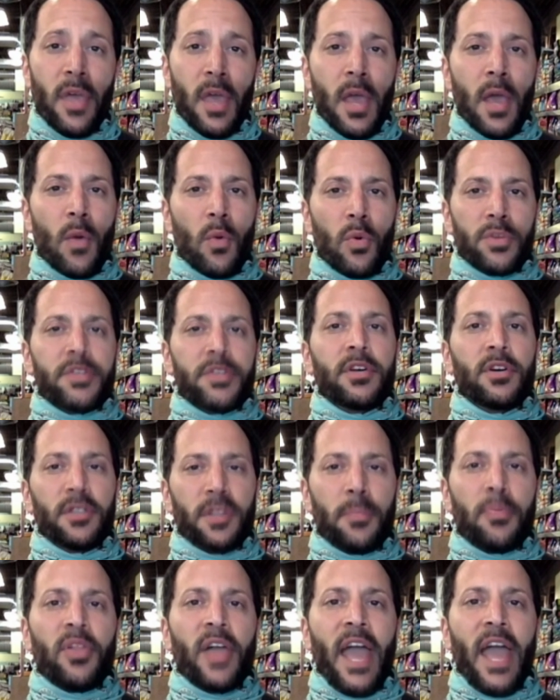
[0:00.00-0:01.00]
We're still in the
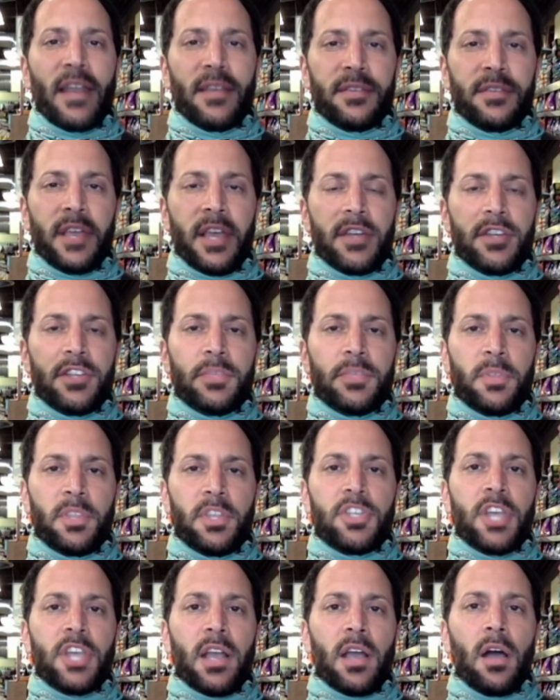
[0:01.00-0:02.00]
planning stages, but to
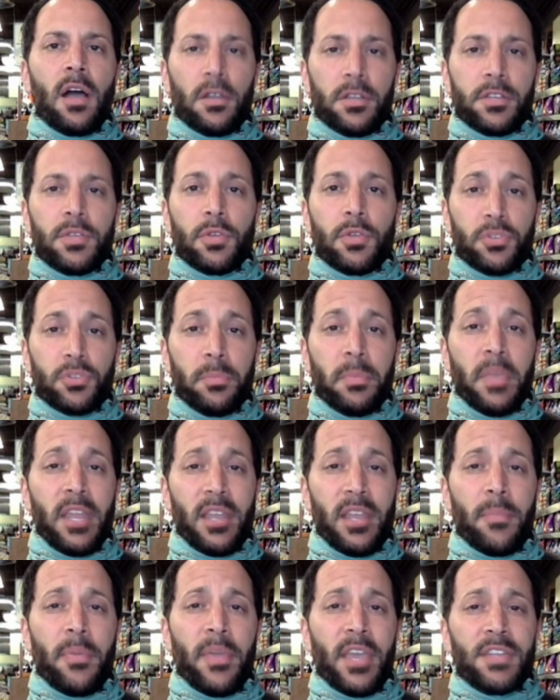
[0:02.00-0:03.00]
check all our social media
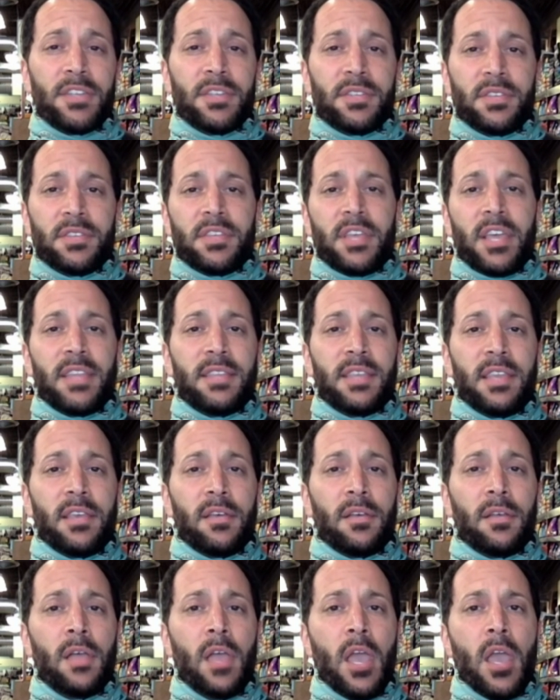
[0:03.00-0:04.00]
pages is
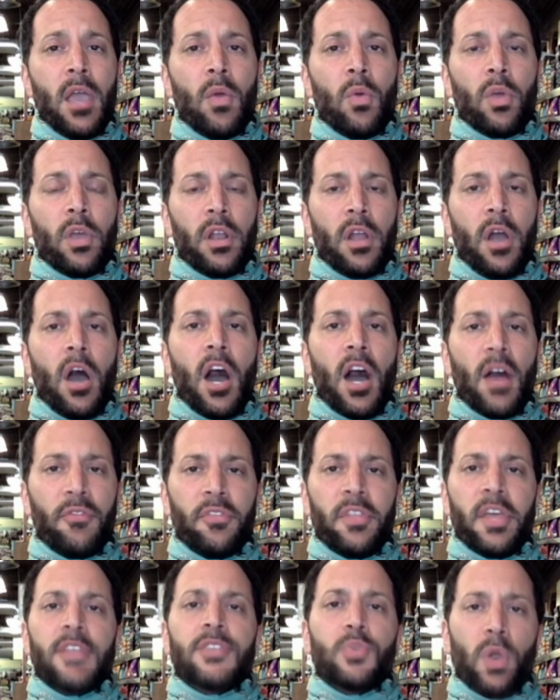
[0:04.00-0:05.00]
ideal. We're going to offer
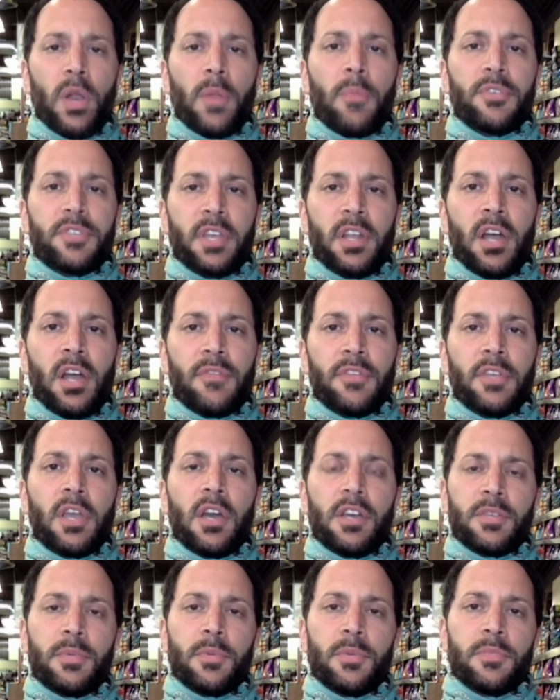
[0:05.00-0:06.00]
that 20% off to
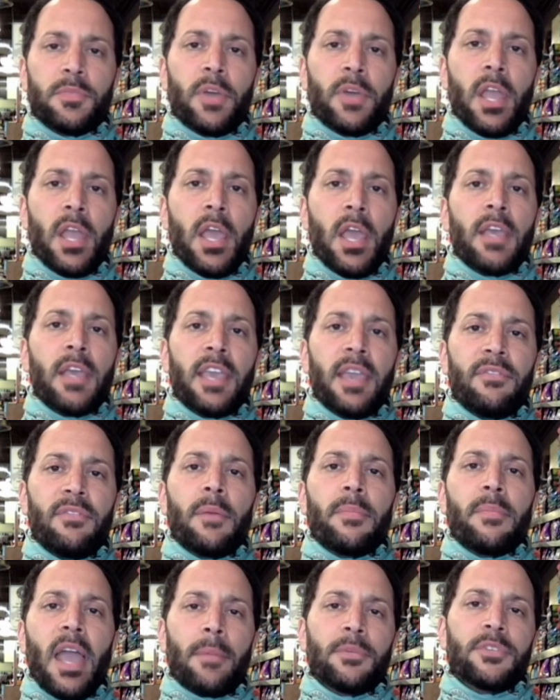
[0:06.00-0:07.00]
customers, but give them
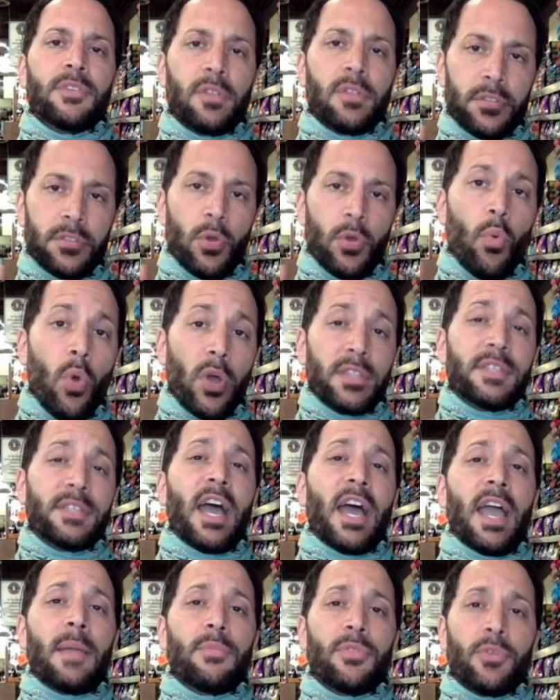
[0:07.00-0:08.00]
the opportunity to do it one
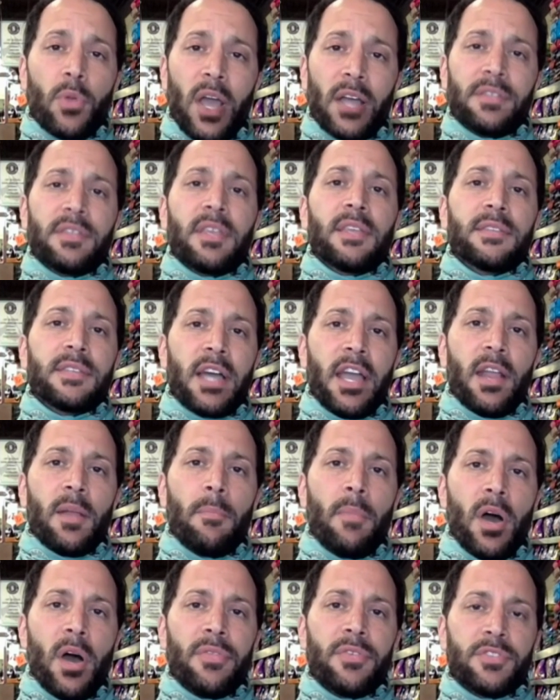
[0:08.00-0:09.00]
time throughout the entire
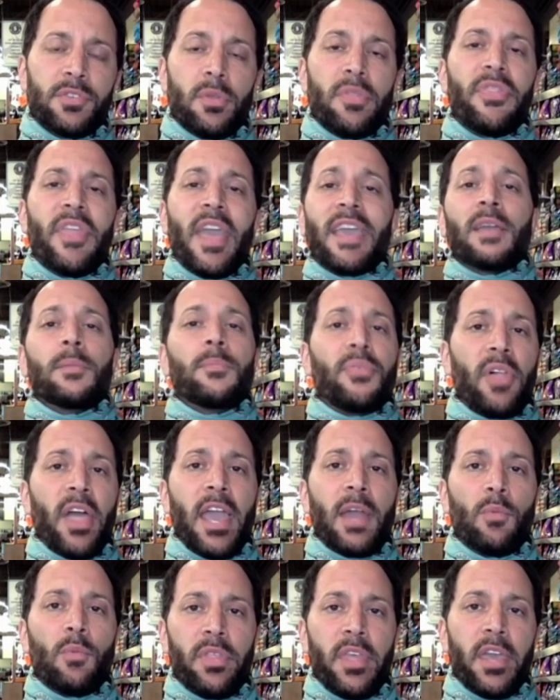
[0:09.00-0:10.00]
month so they can
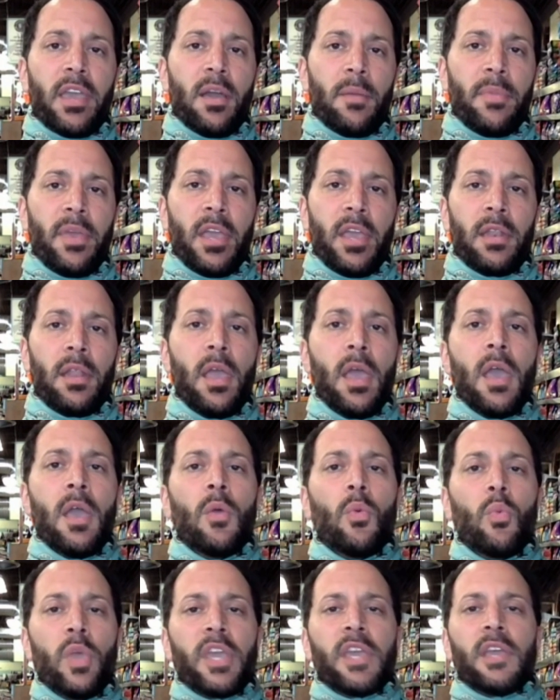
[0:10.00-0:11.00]
plan when they come in.
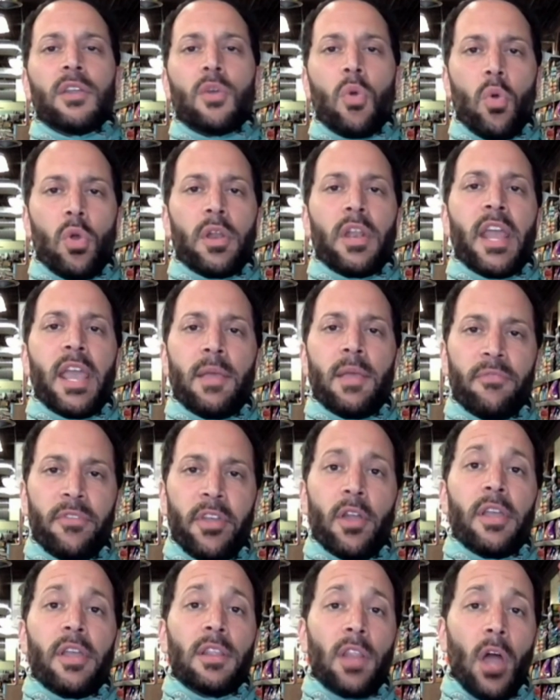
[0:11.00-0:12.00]
We could coordinate
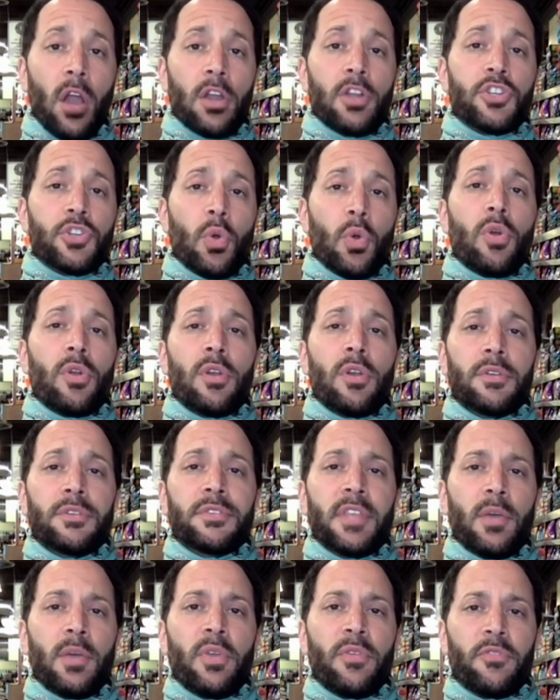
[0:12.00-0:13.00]
very large orders
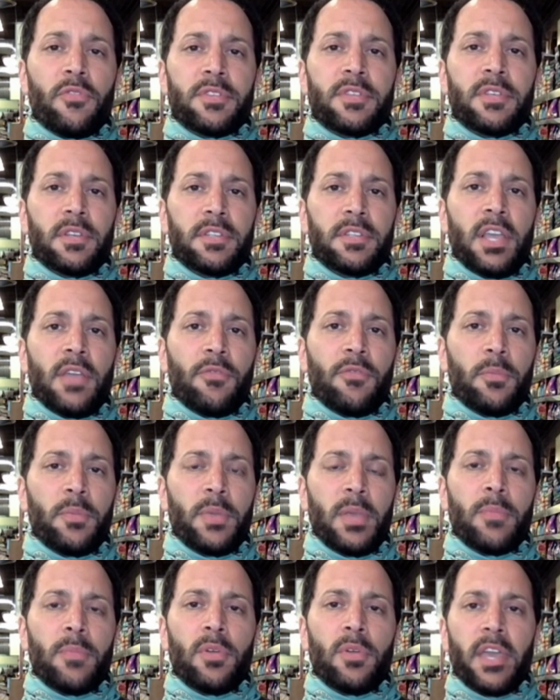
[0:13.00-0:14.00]
that we facilitate for
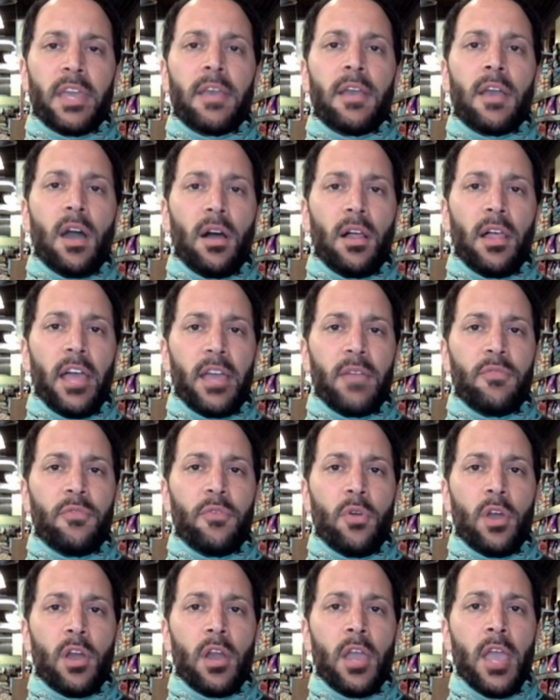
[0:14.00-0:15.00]
people they can call ahead
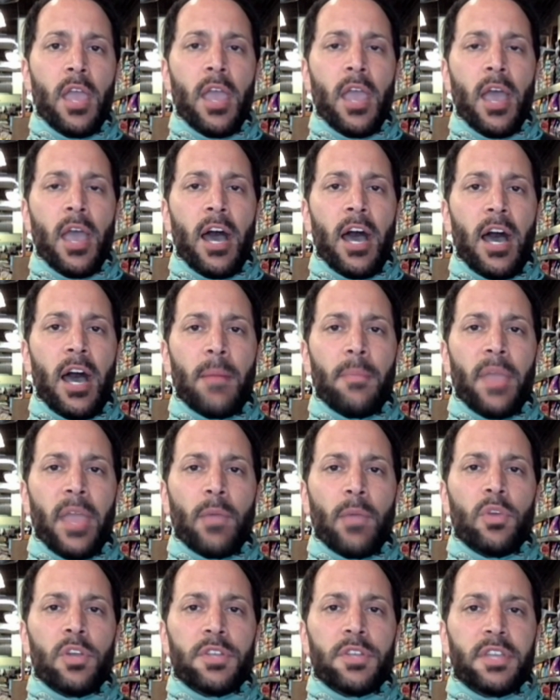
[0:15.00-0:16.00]
for. Um,
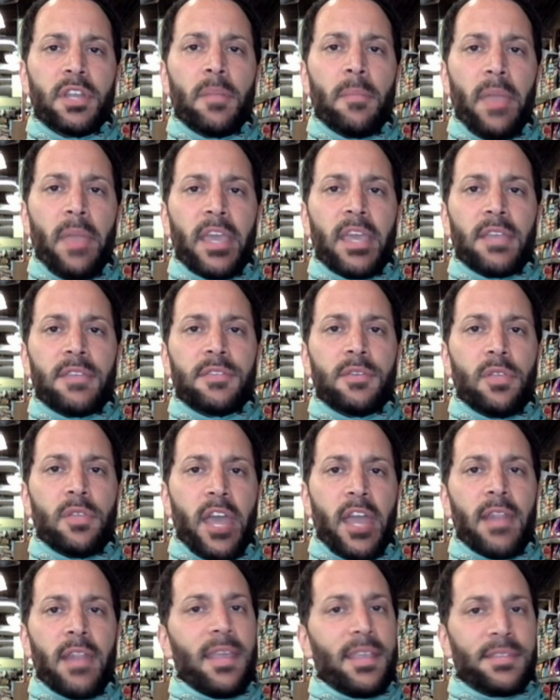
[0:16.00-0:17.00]
and we're just going to make it so
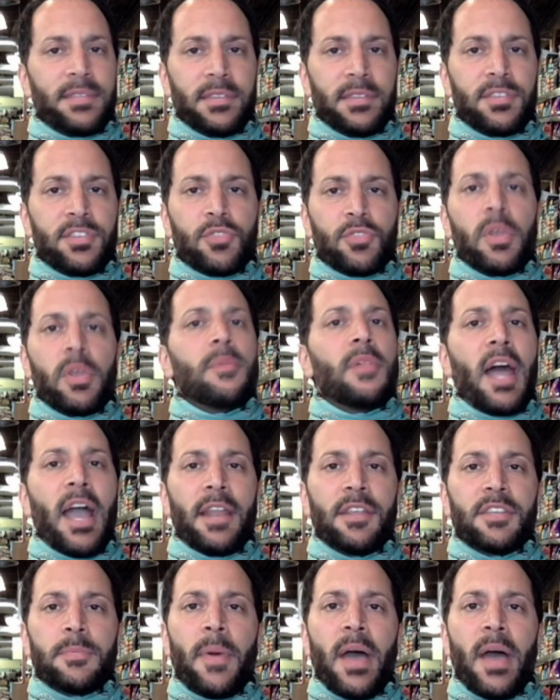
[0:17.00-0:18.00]
that it's as
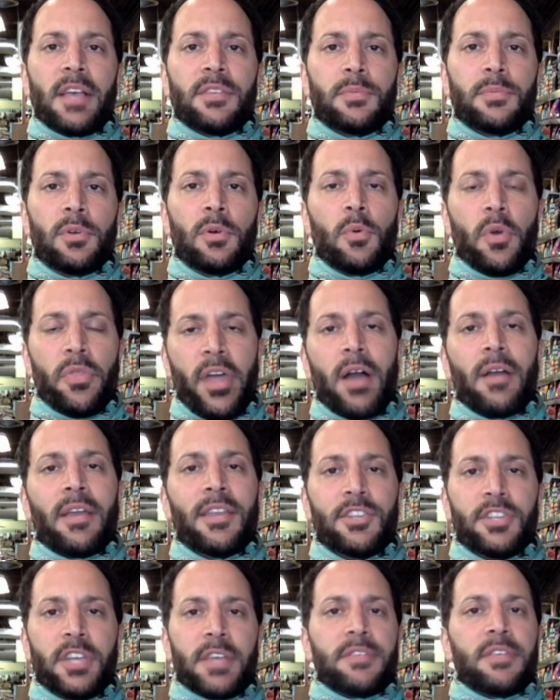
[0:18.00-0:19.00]
streamlined as possible without
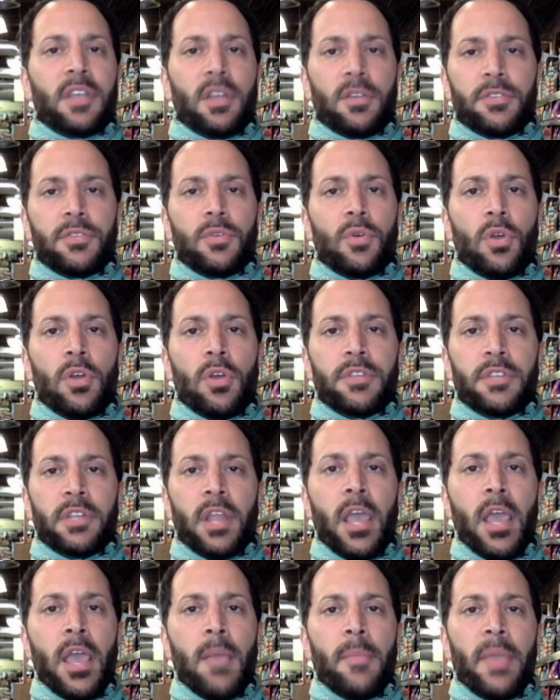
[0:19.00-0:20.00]
congesting our stores and
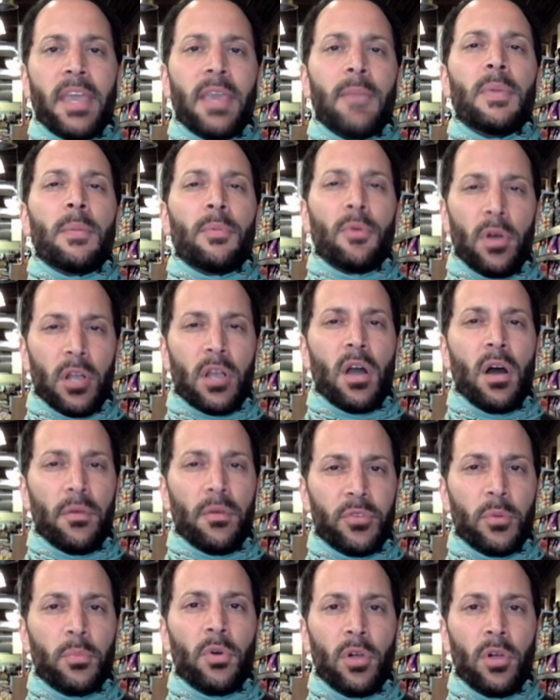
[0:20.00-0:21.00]
making people
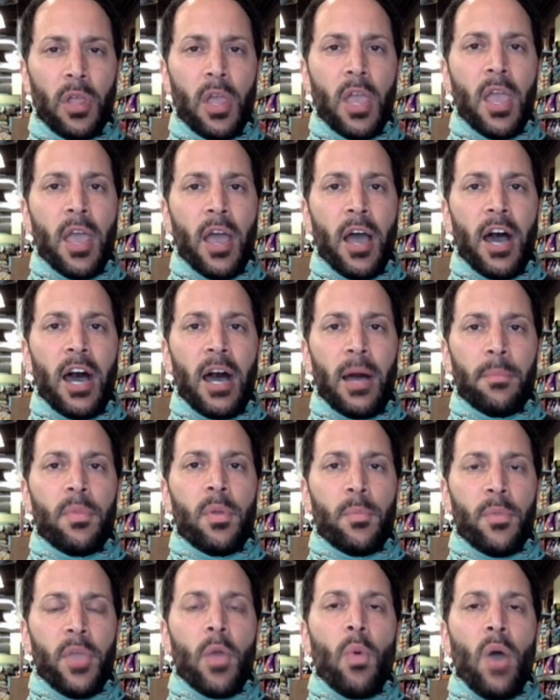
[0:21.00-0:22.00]
uncomfortable um,
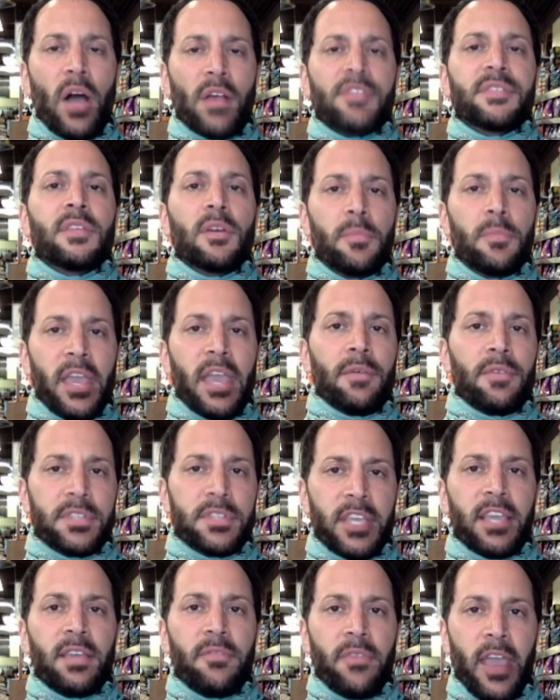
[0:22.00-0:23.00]
while still being able to
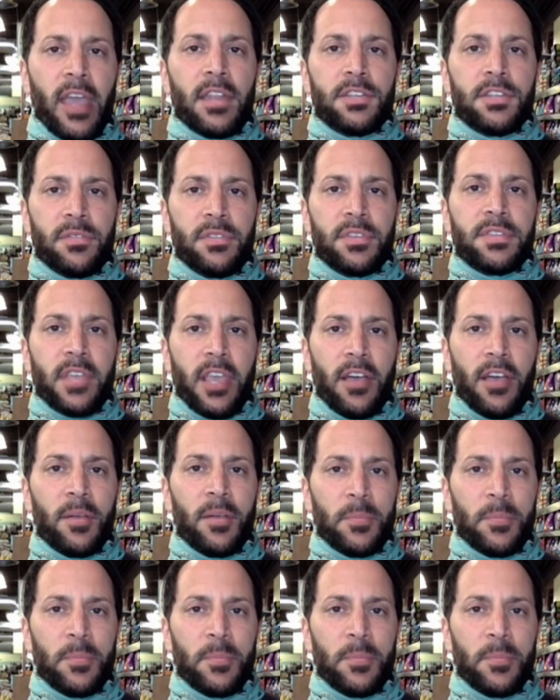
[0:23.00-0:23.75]
take advantage of the sale.